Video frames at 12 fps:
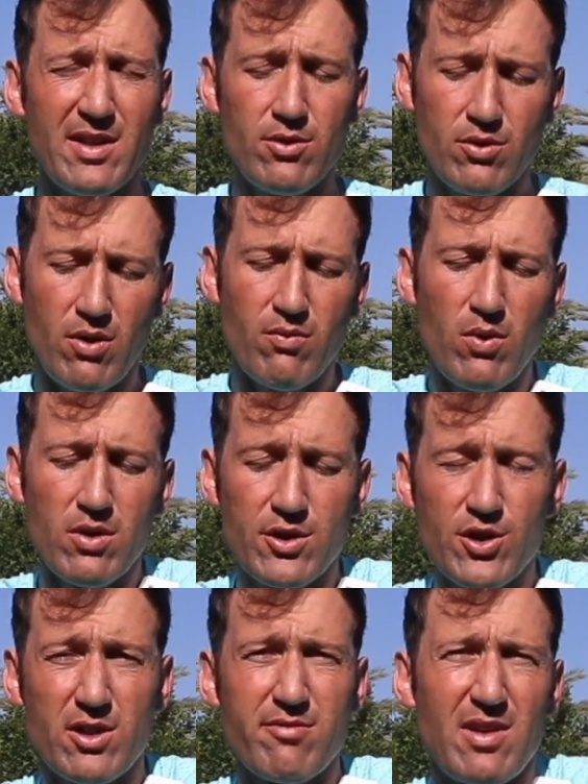You don't want to
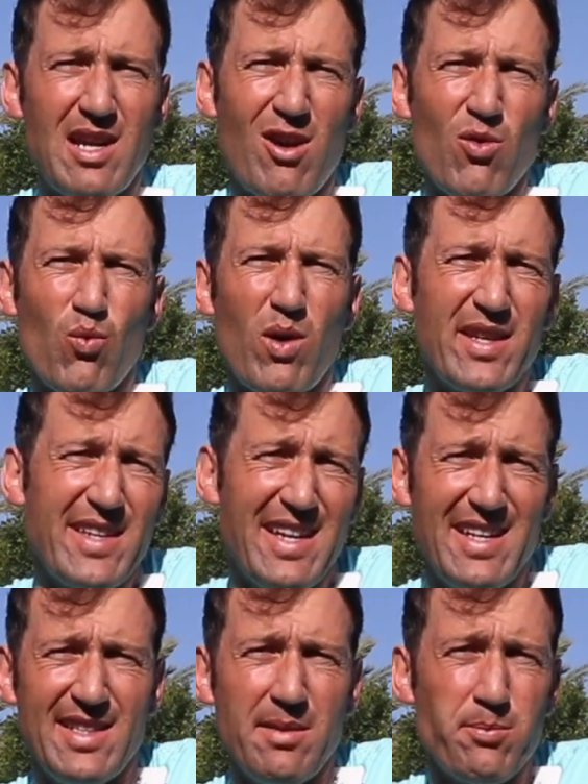just rely on one
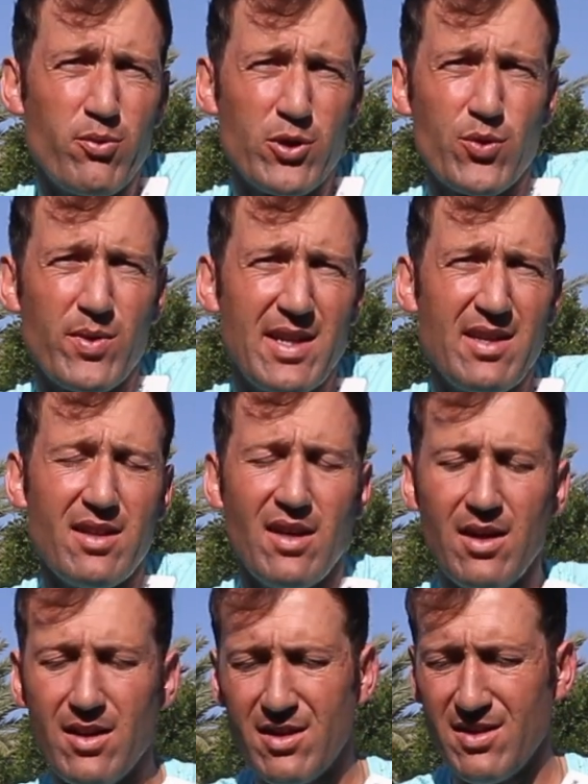hand and push with it.
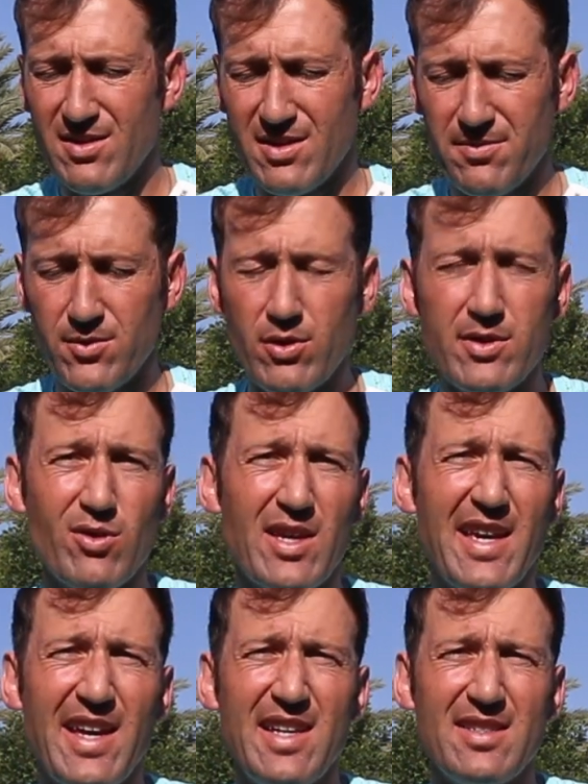No, you
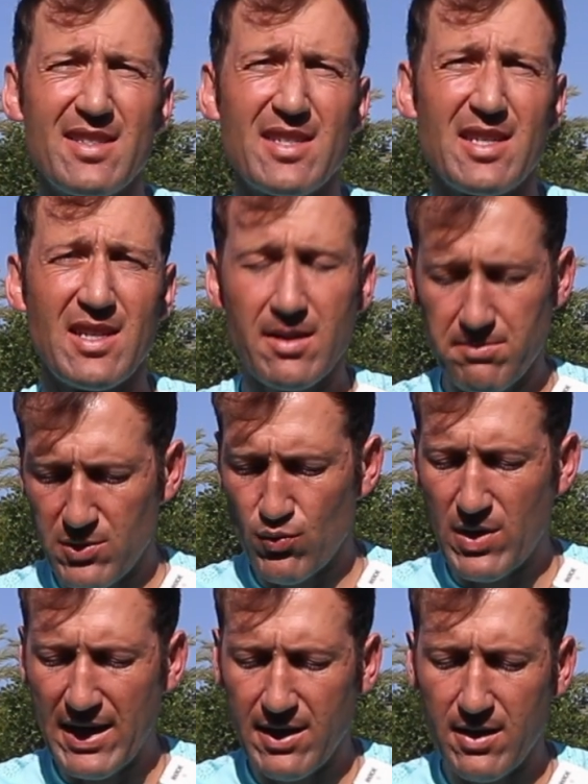can't, but
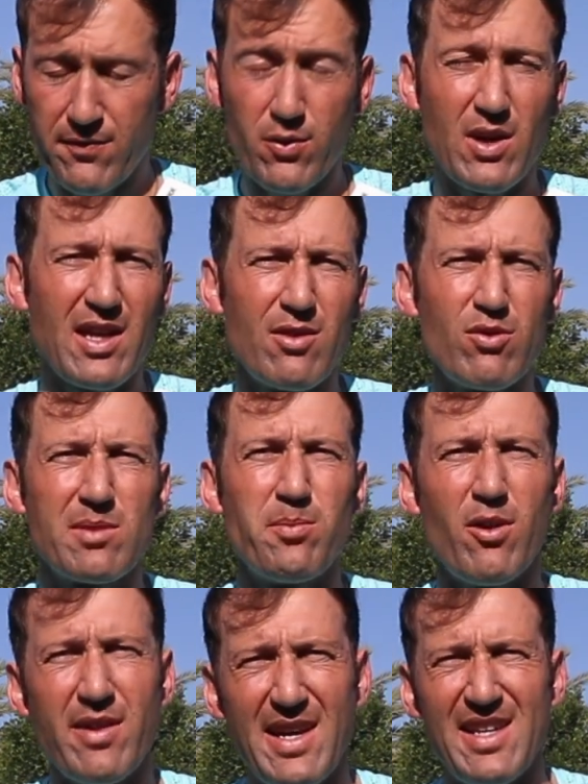why if you can use
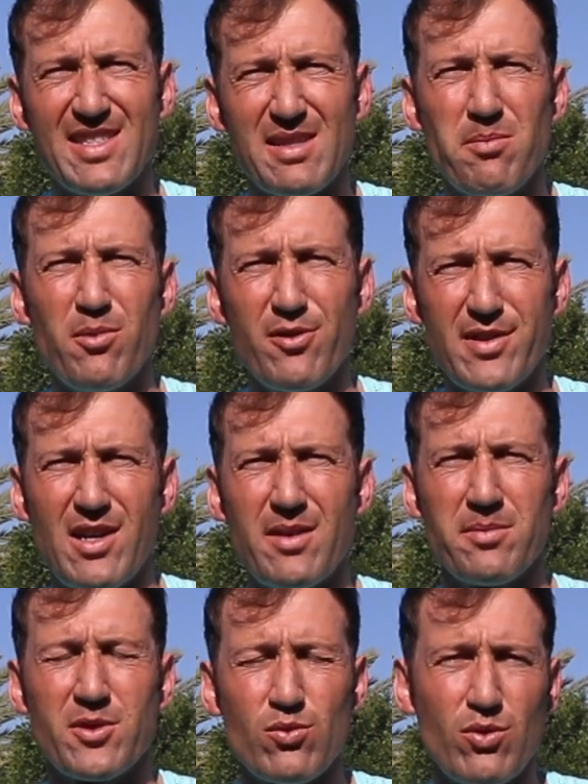both hands and both
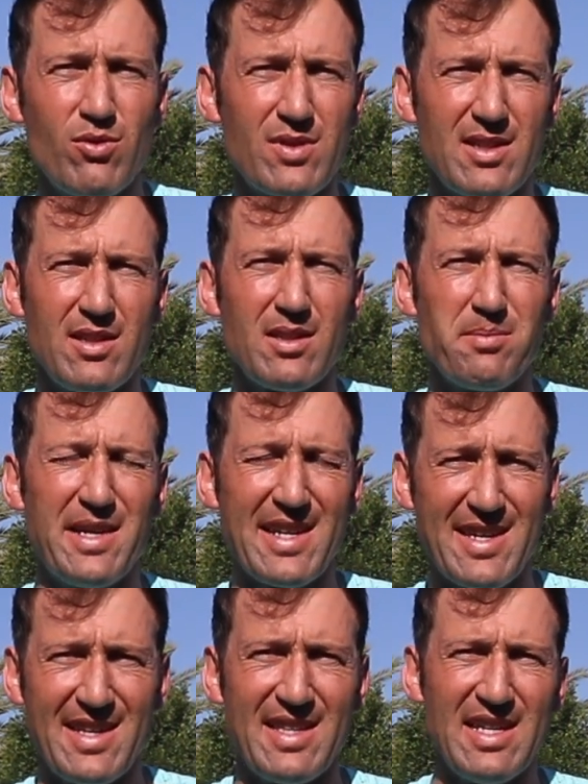arms to use it in the
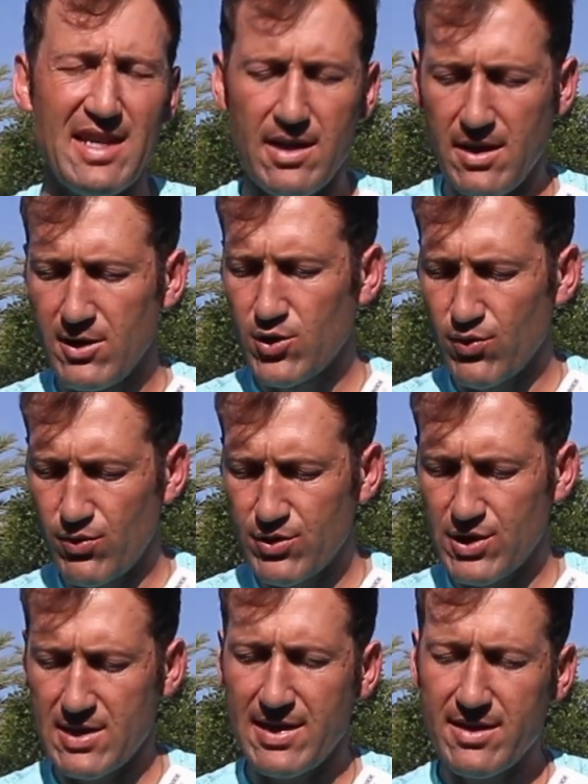backhand? So you
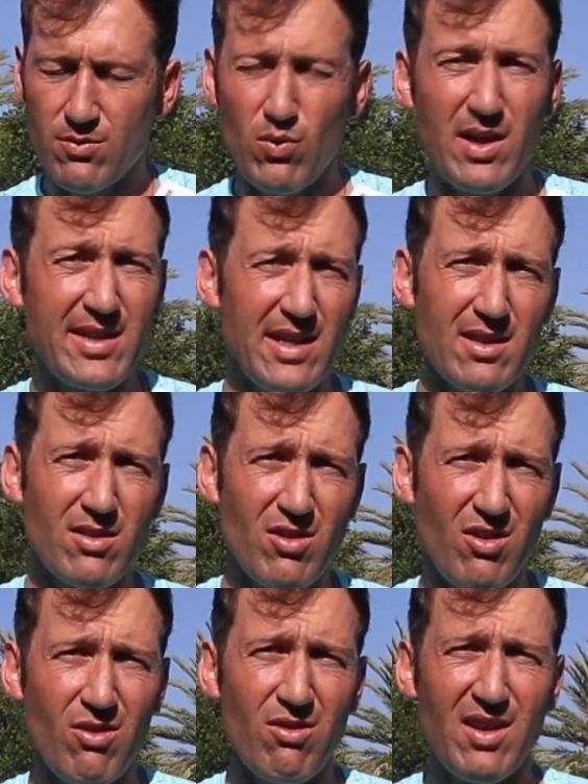just let one hand
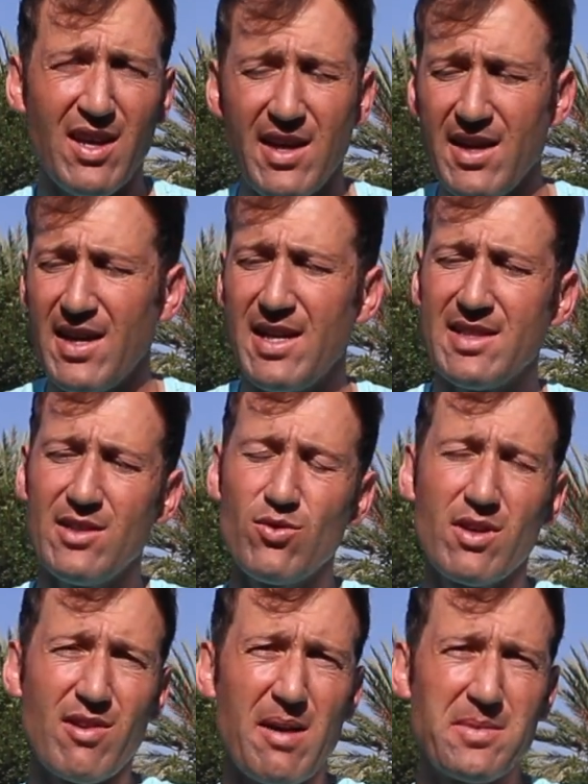go, and then you
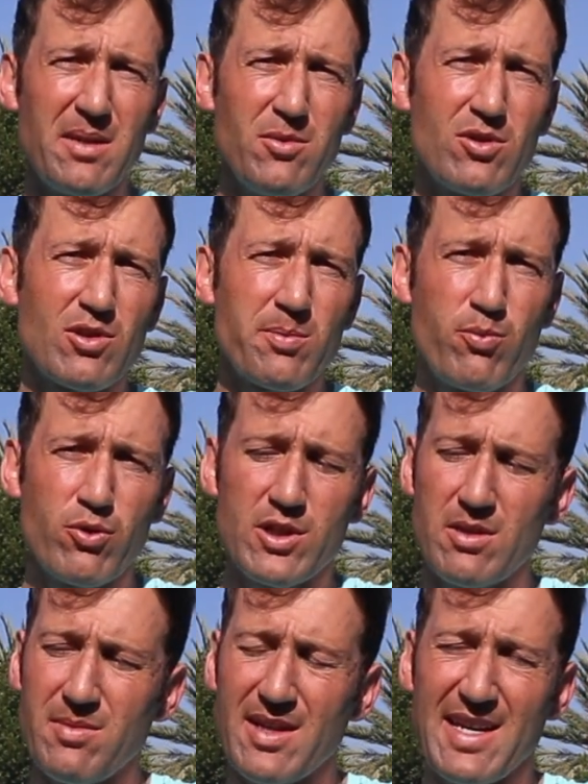grab them and just push
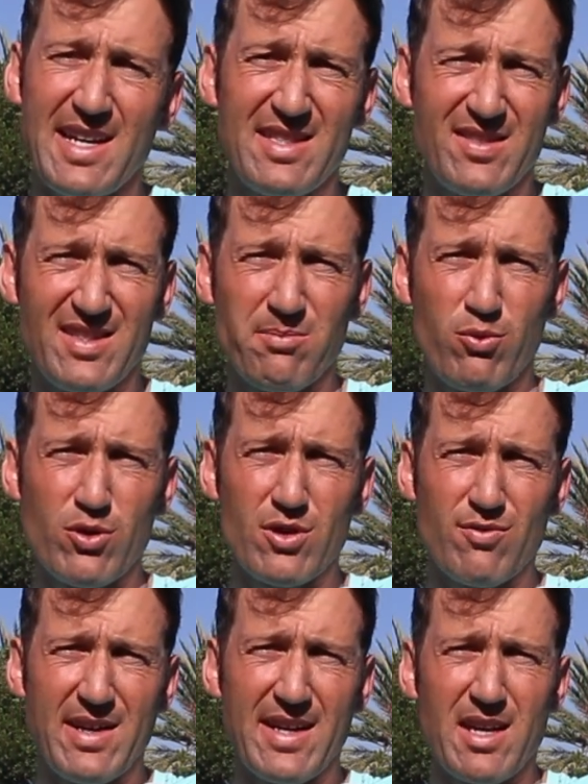them again. Push the
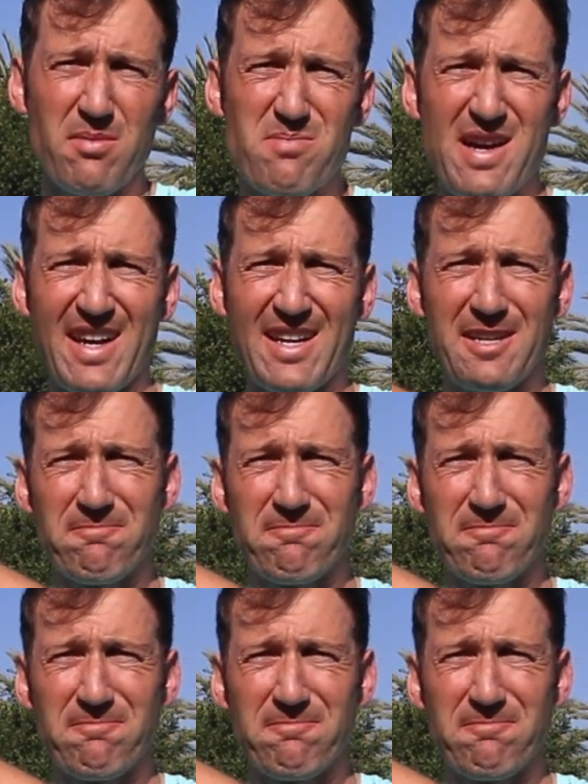racket back.